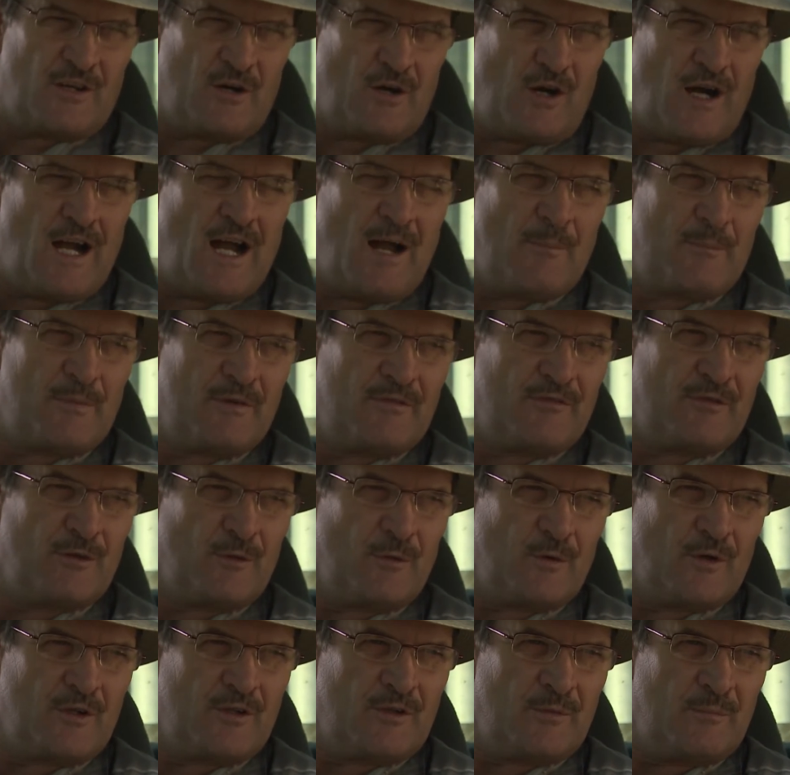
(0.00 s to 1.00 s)
the crop, if
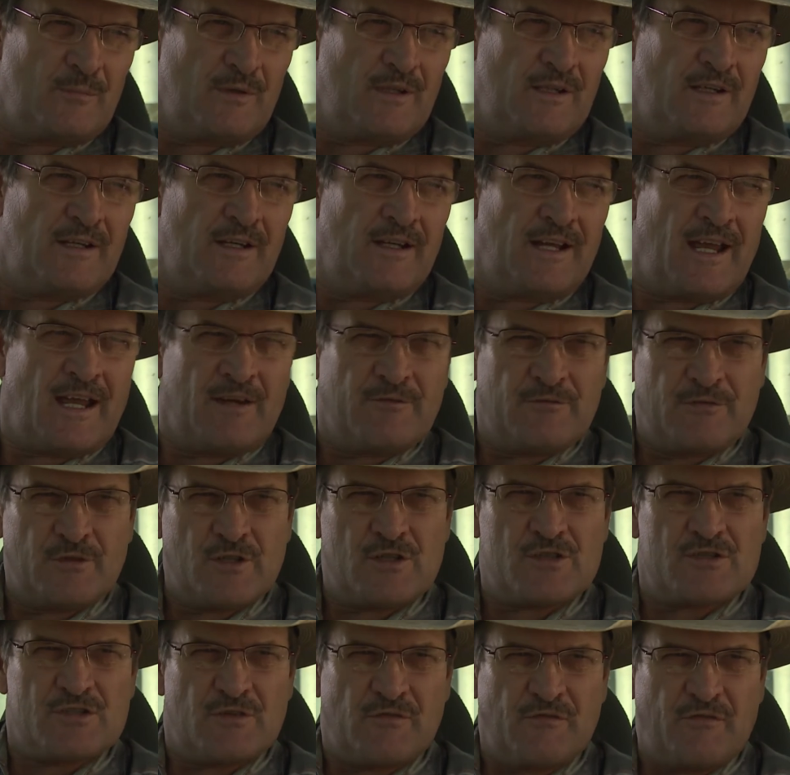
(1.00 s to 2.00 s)
there were to be an
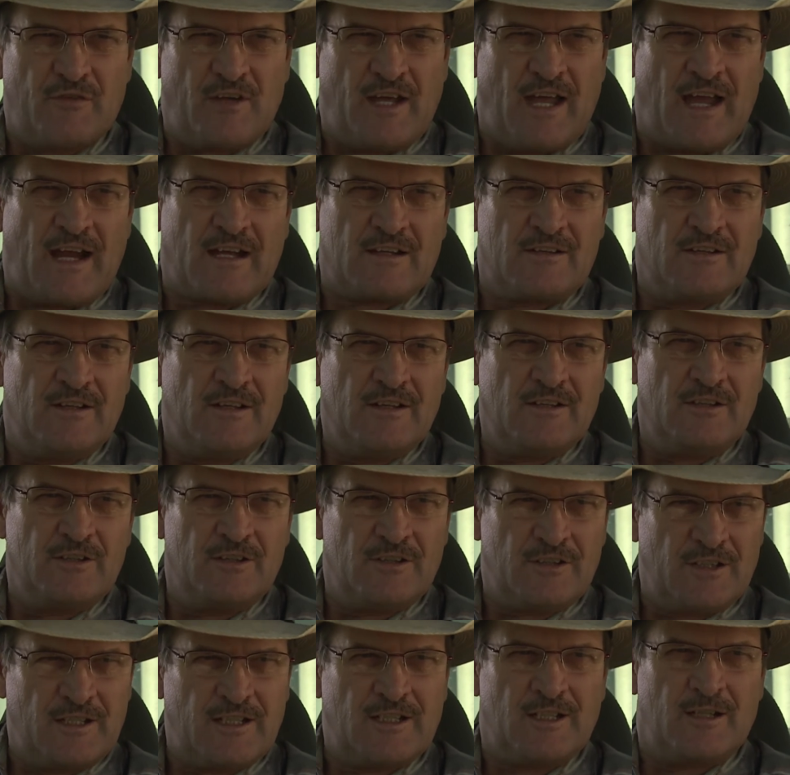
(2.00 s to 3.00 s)
adverse effect, do
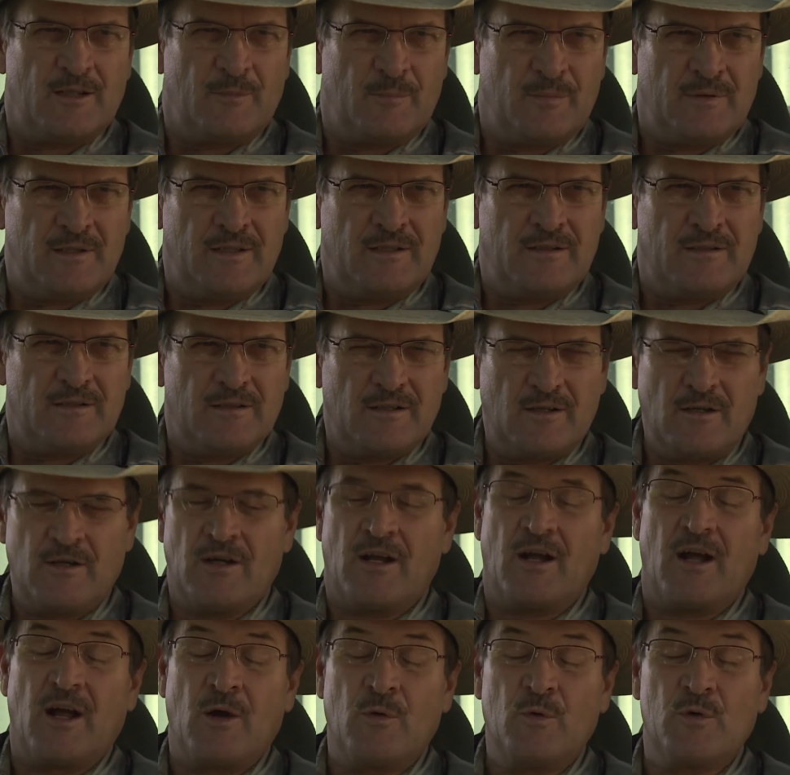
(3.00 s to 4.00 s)
you think it'd be
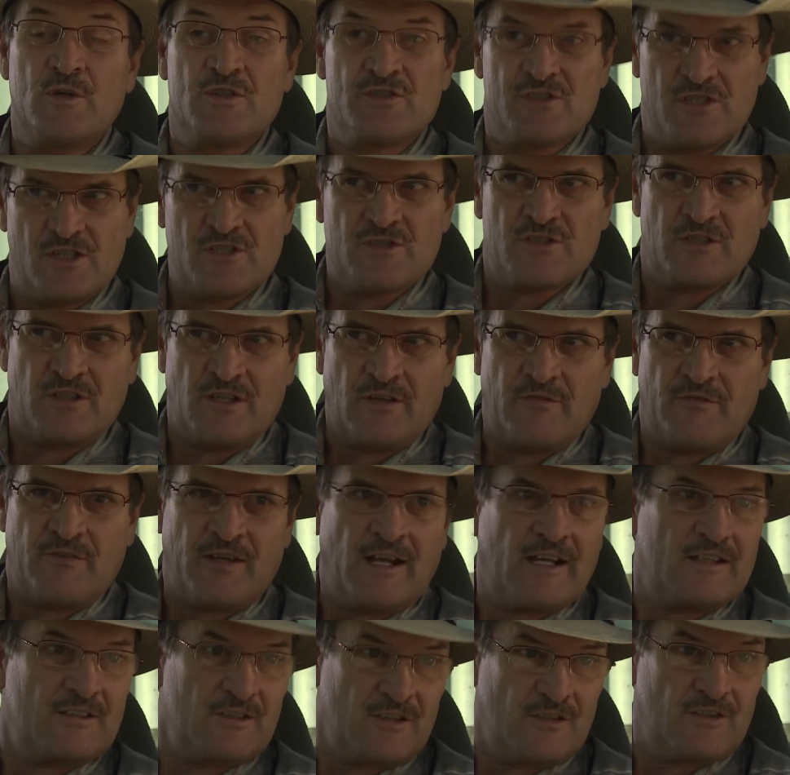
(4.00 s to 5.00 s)
a residual
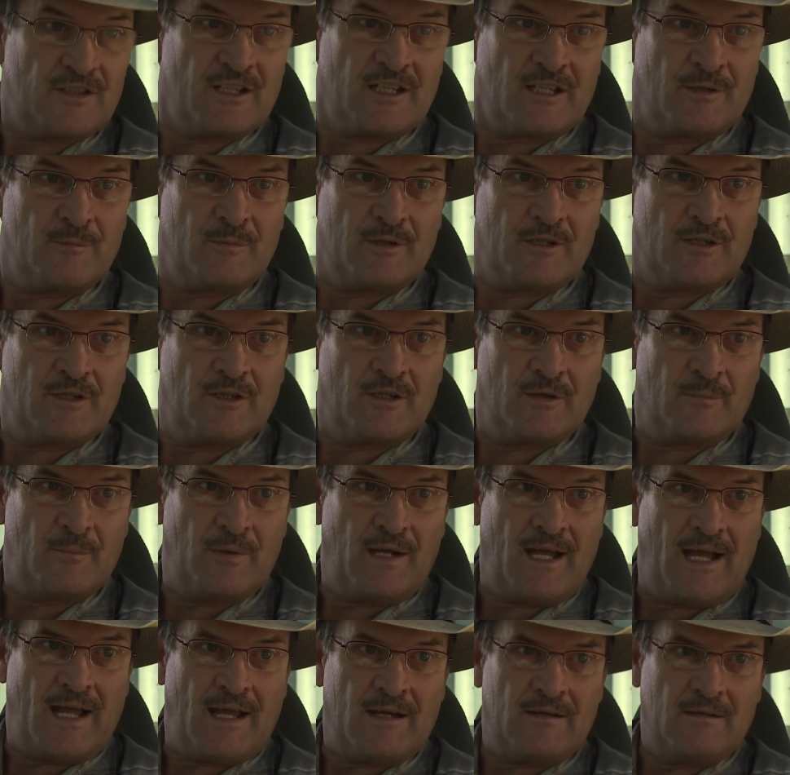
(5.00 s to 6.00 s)
effect? Do you think it'd be good or
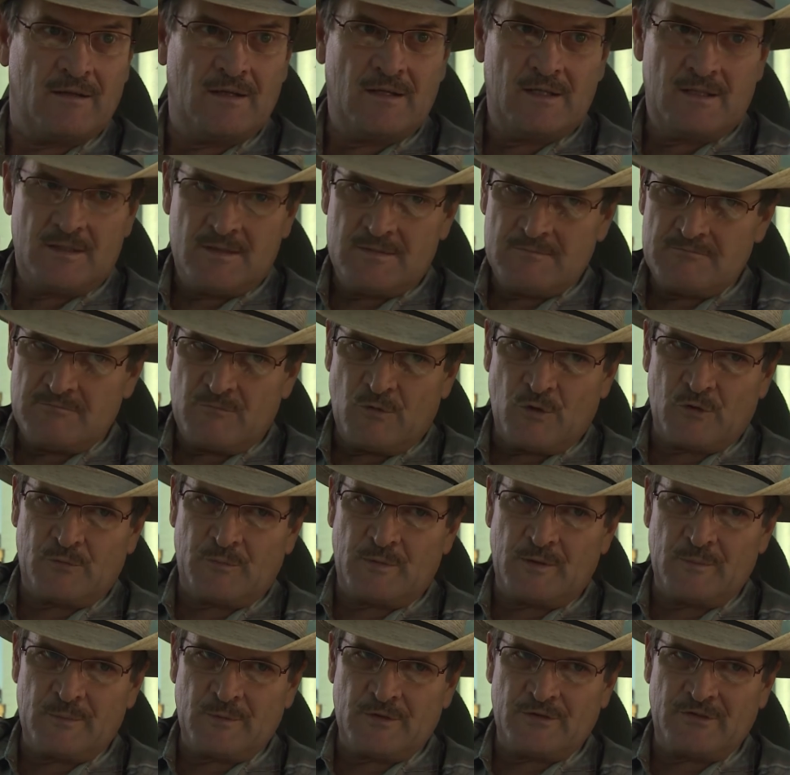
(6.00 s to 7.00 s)
bad?
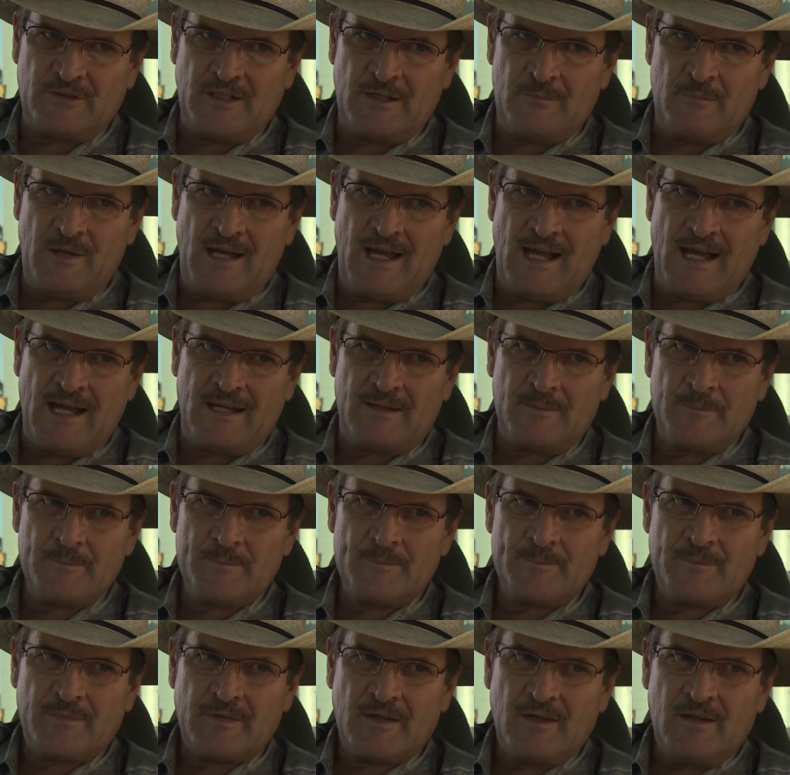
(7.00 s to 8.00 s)
Most people say bad.
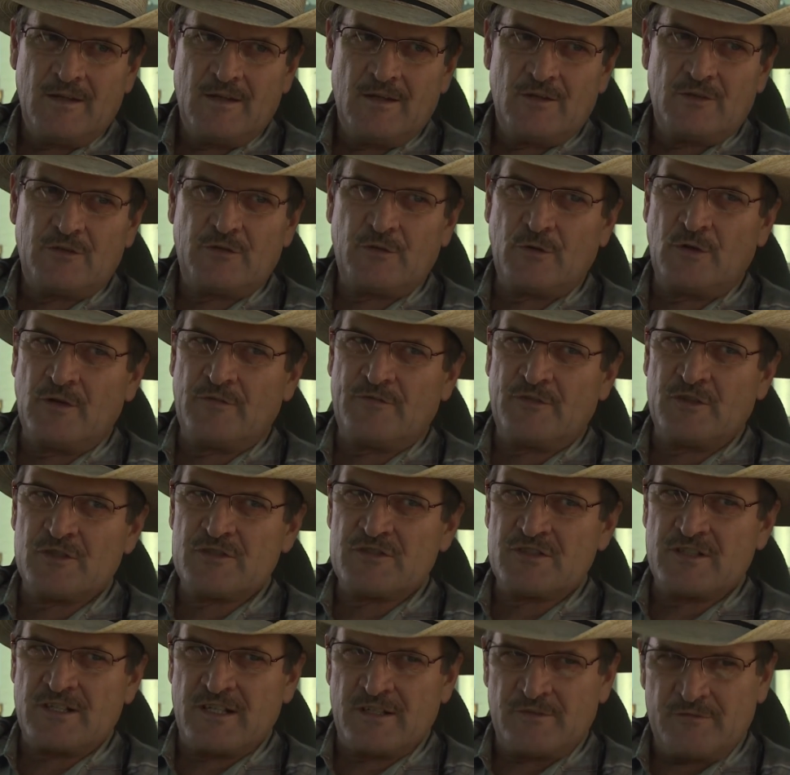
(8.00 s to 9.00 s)
So if
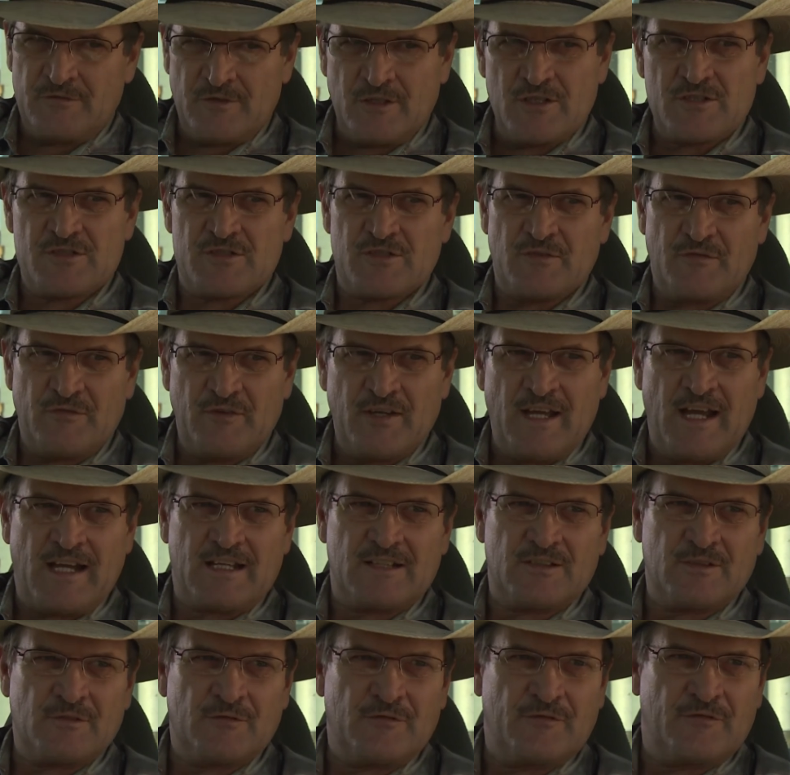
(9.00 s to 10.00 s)
there's an adverse
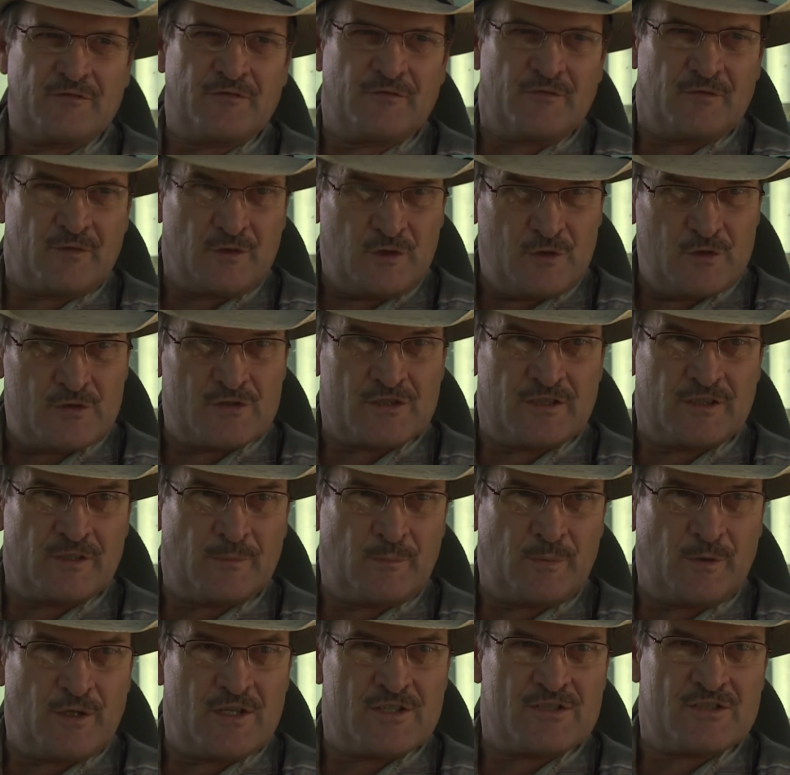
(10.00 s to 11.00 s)
effect of using
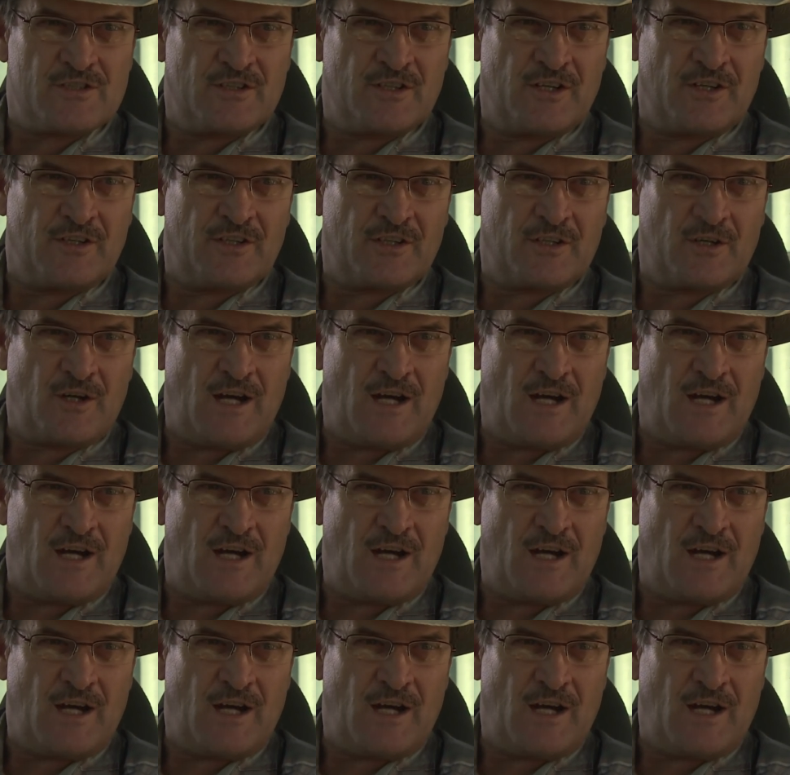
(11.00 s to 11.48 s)
the poison on the